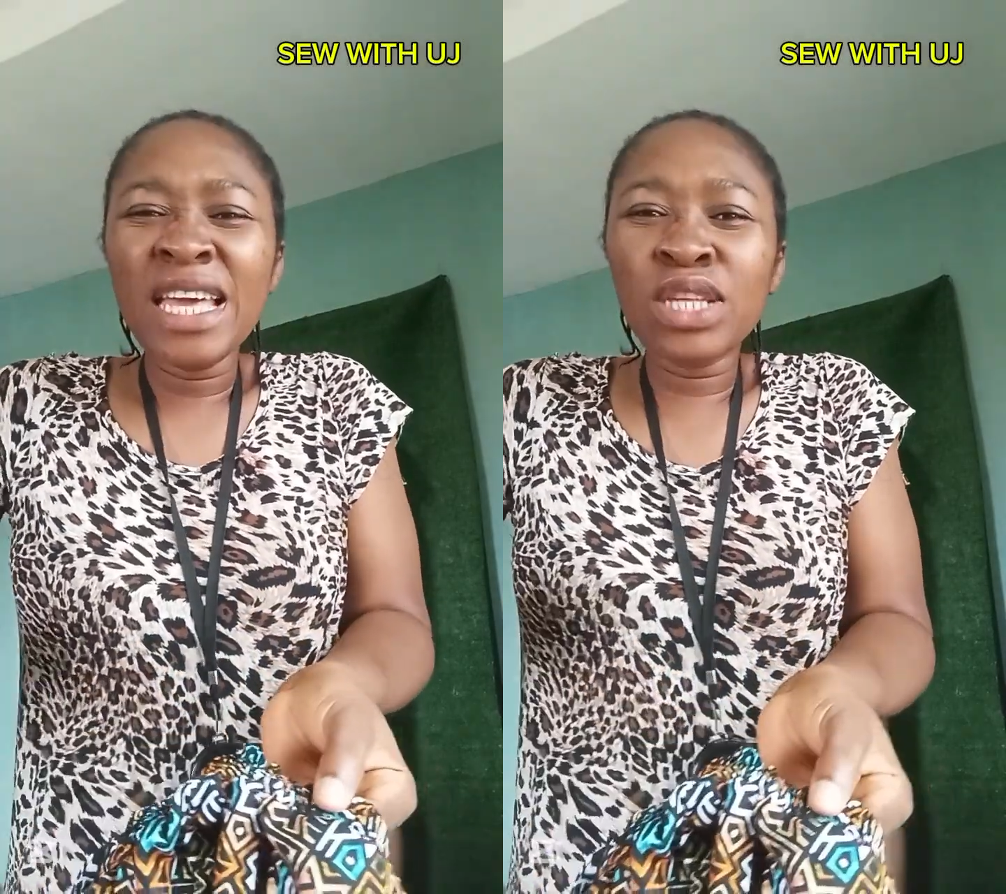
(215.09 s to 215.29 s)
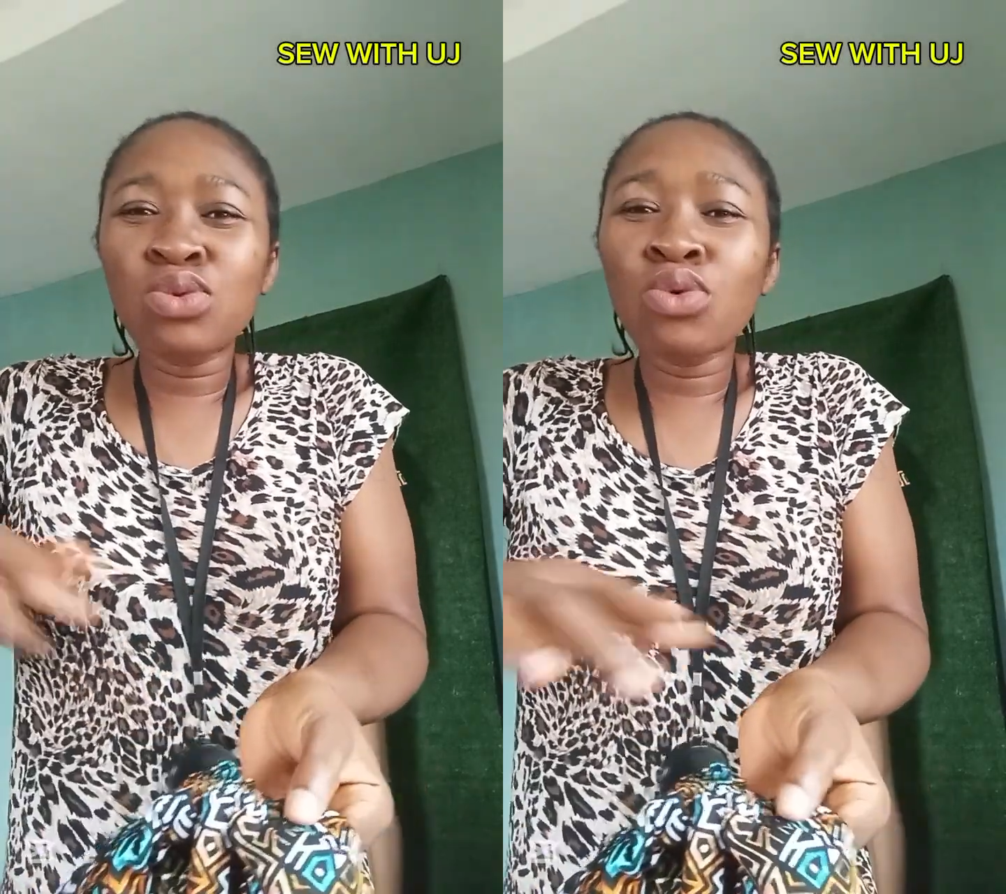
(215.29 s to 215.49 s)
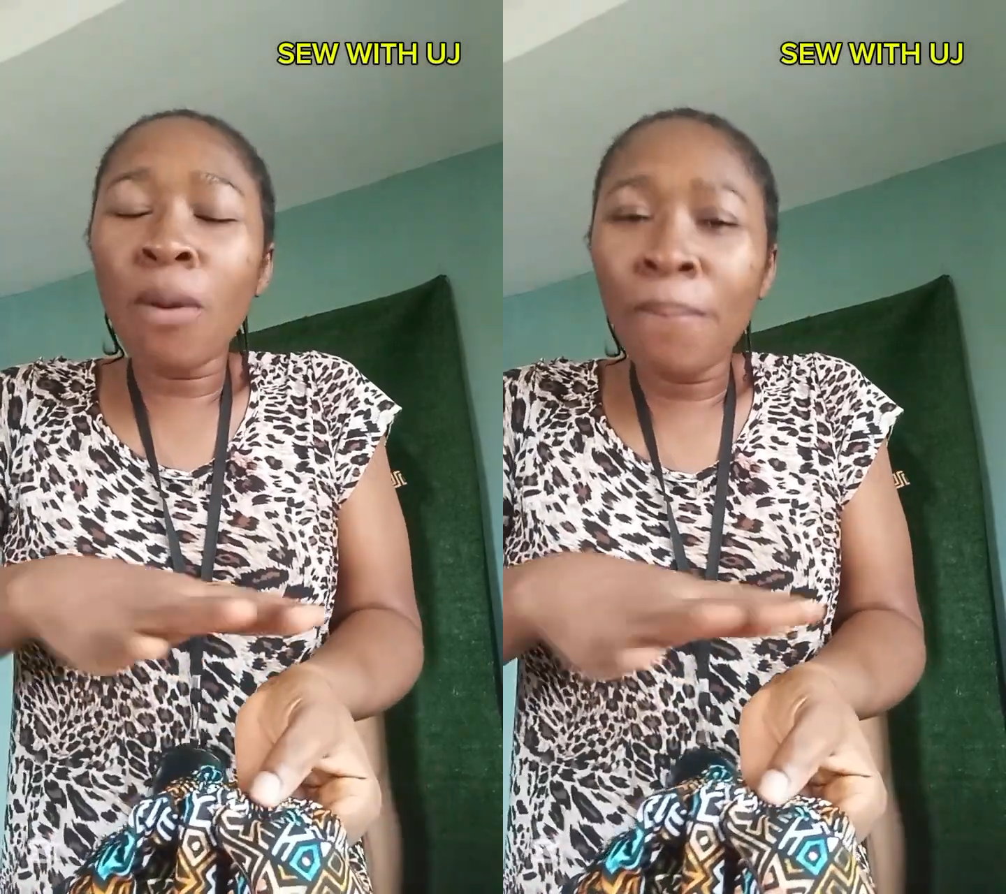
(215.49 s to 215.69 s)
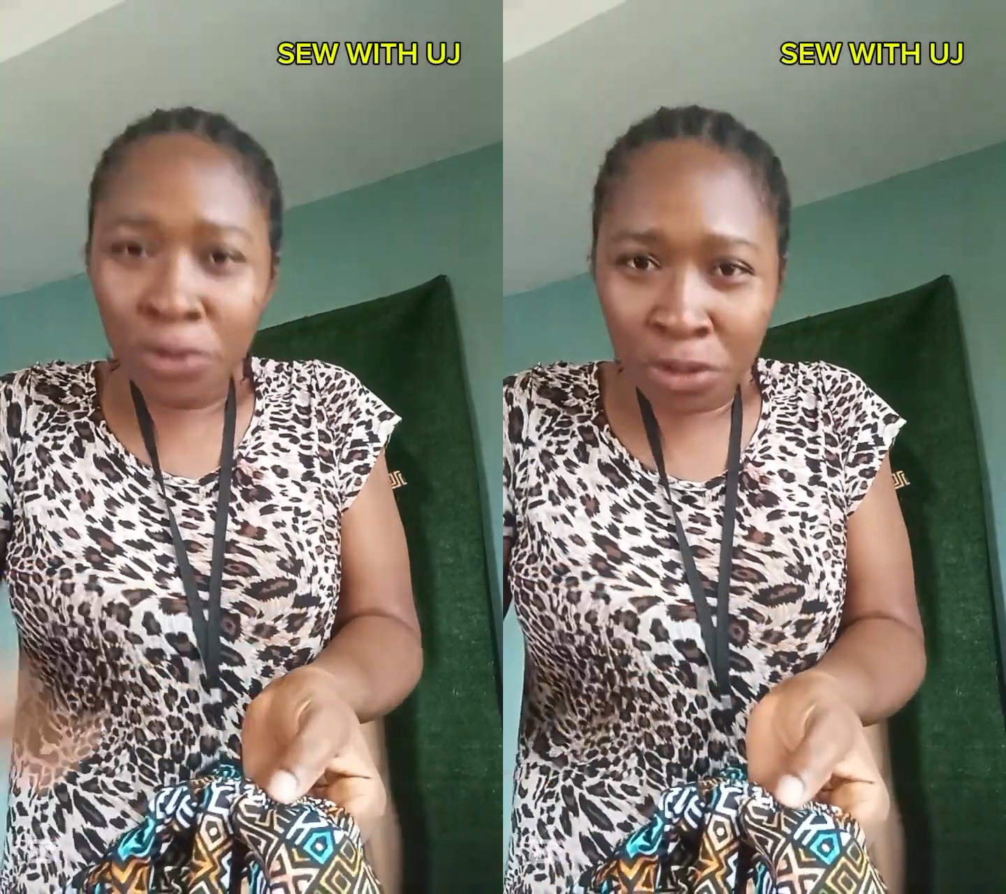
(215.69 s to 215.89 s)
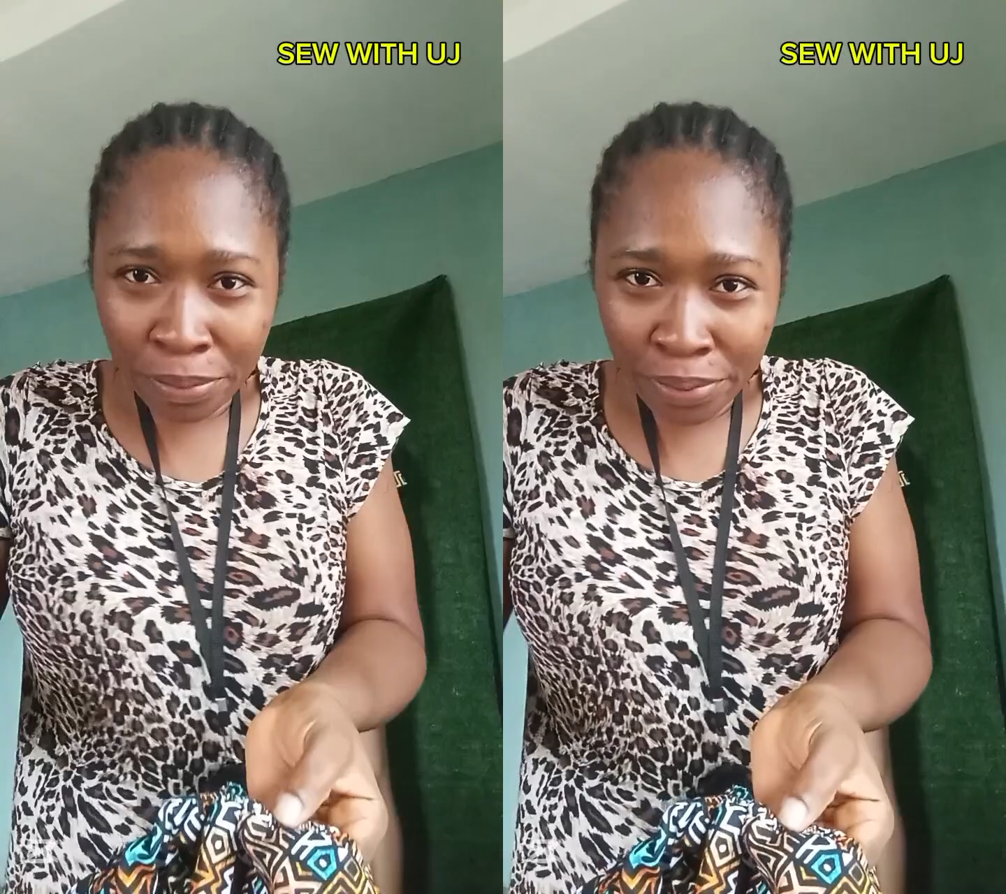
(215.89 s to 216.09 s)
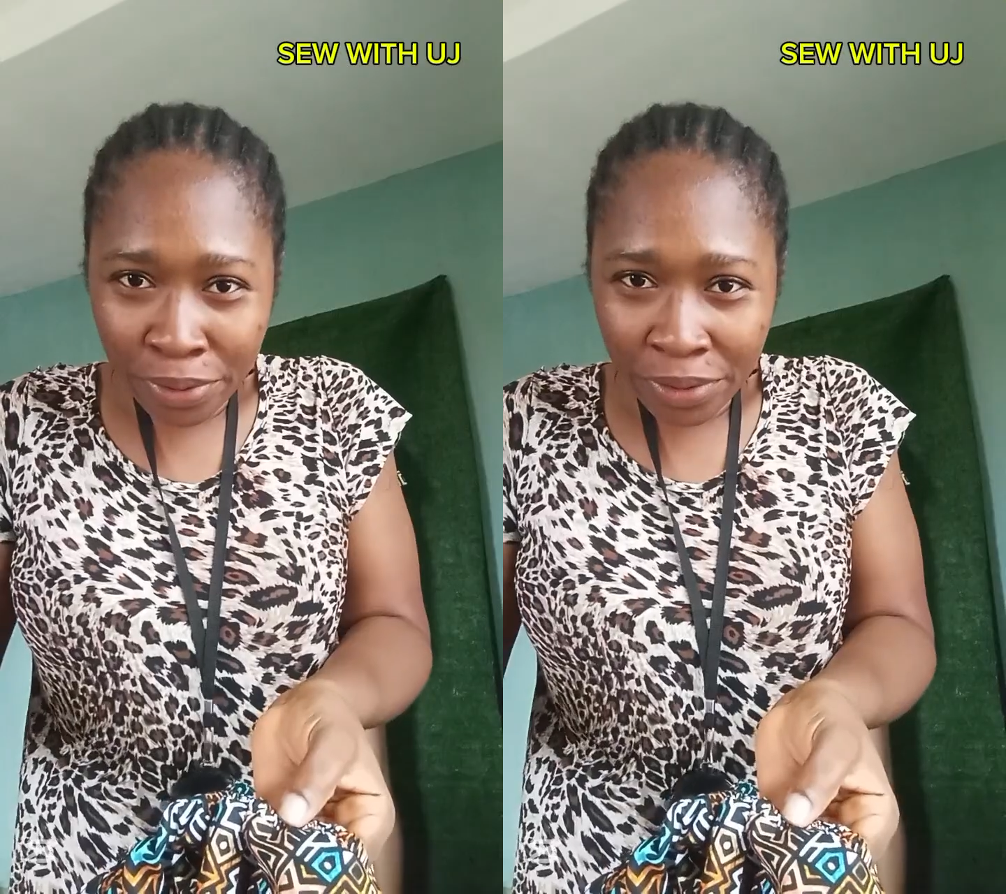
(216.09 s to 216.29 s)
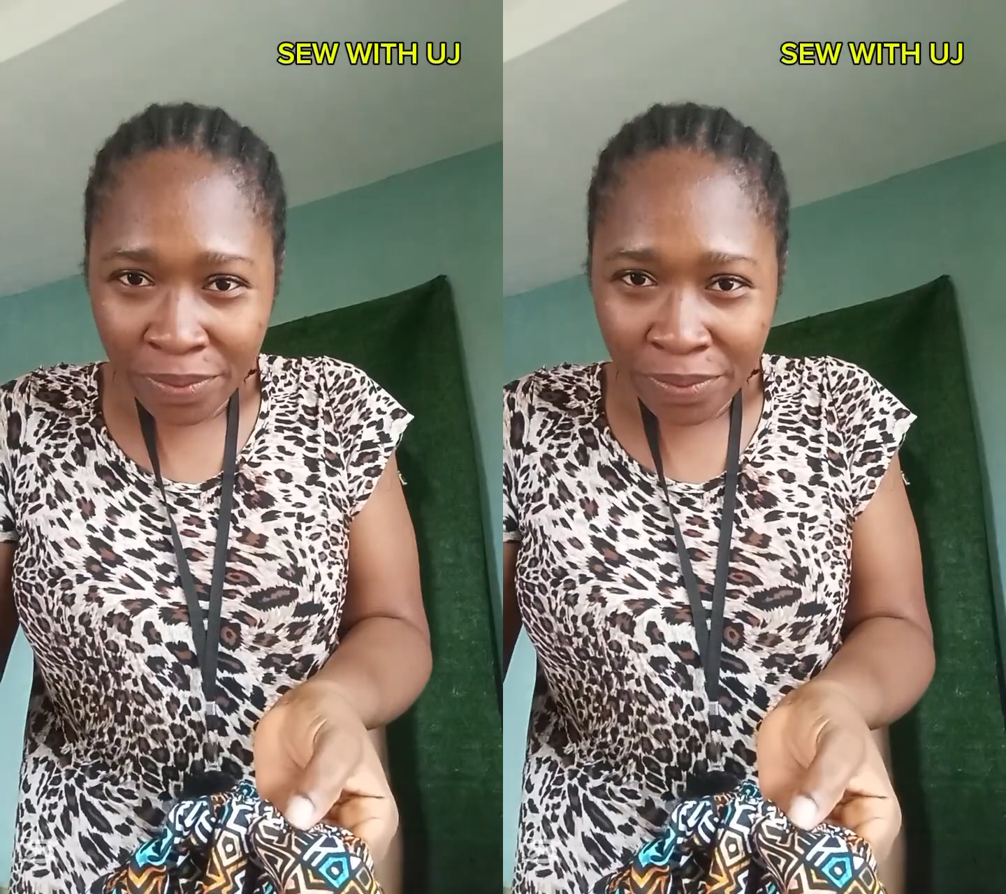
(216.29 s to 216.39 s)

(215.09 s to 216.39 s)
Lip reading: it will open up.